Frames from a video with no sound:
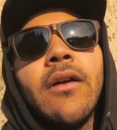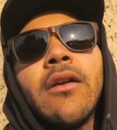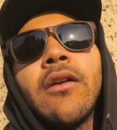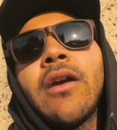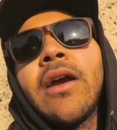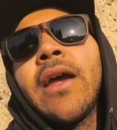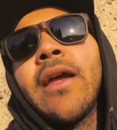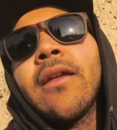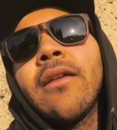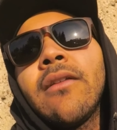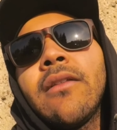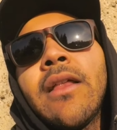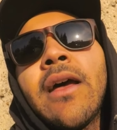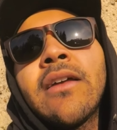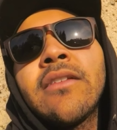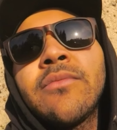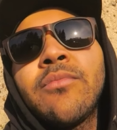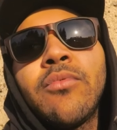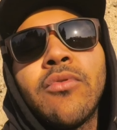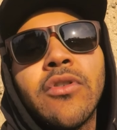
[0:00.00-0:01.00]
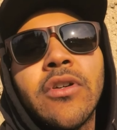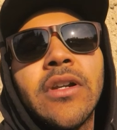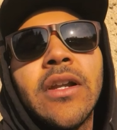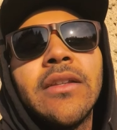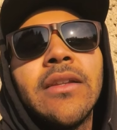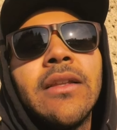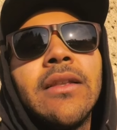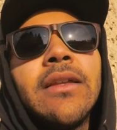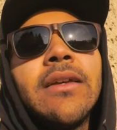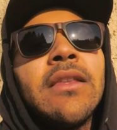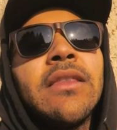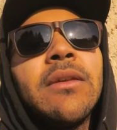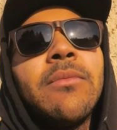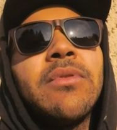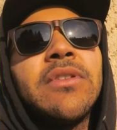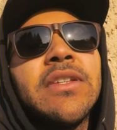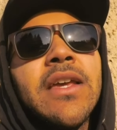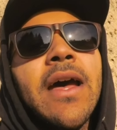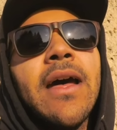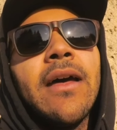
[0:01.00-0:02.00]
All right, last board on the list, the
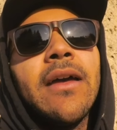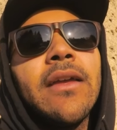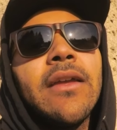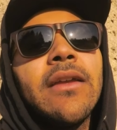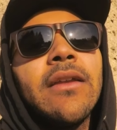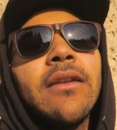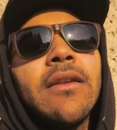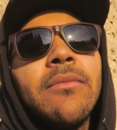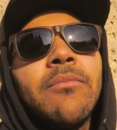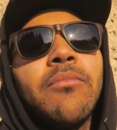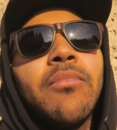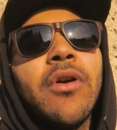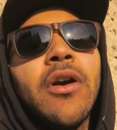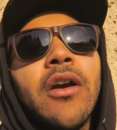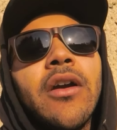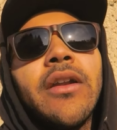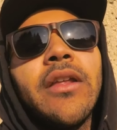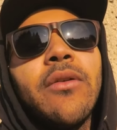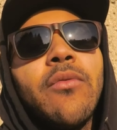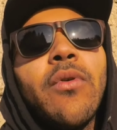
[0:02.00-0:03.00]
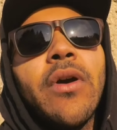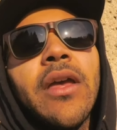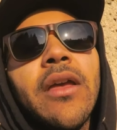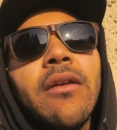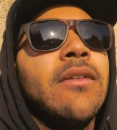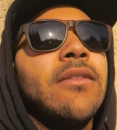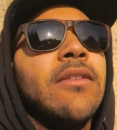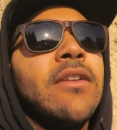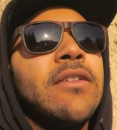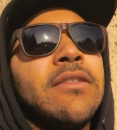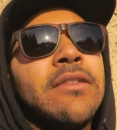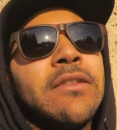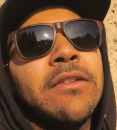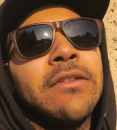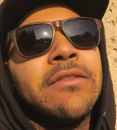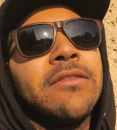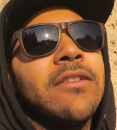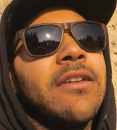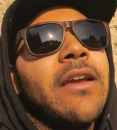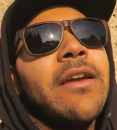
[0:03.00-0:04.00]
Battalion Party Wave. This
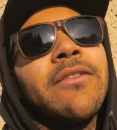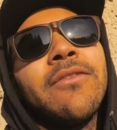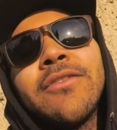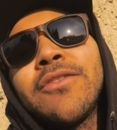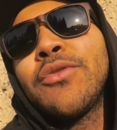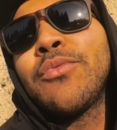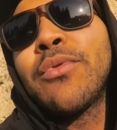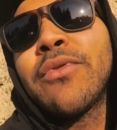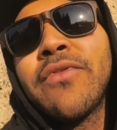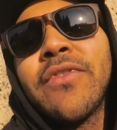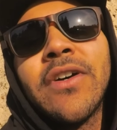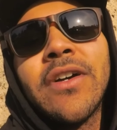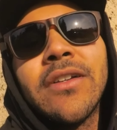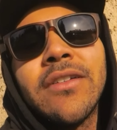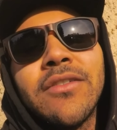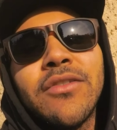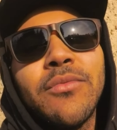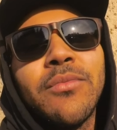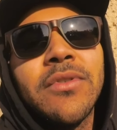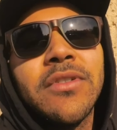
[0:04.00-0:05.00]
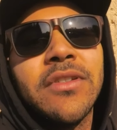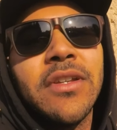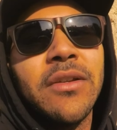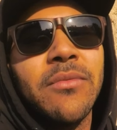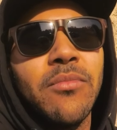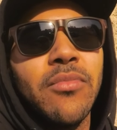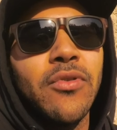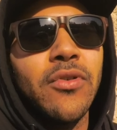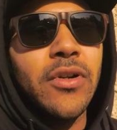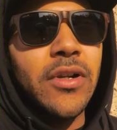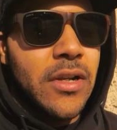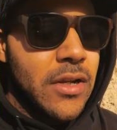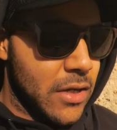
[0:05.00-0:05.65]
looks like a super fun, super sick board.